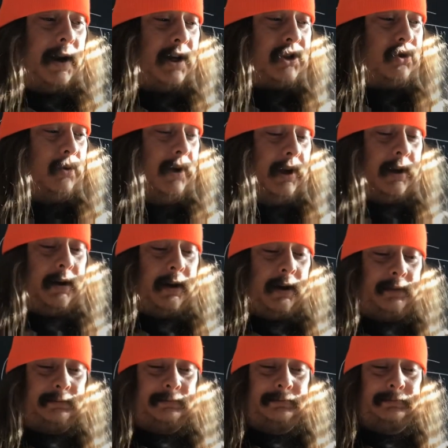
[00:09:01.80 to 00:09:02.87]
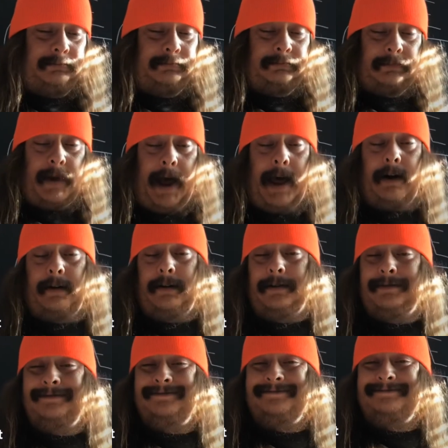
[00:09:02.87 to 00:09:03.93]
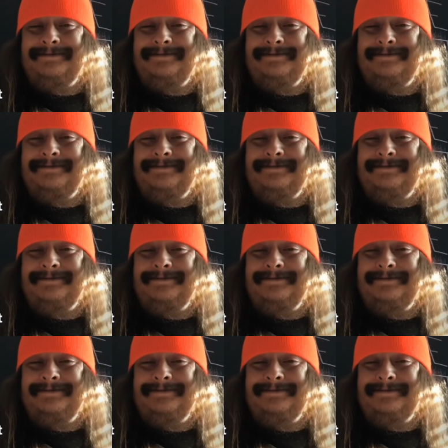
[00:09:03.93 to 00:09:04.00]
next week, and I don't know.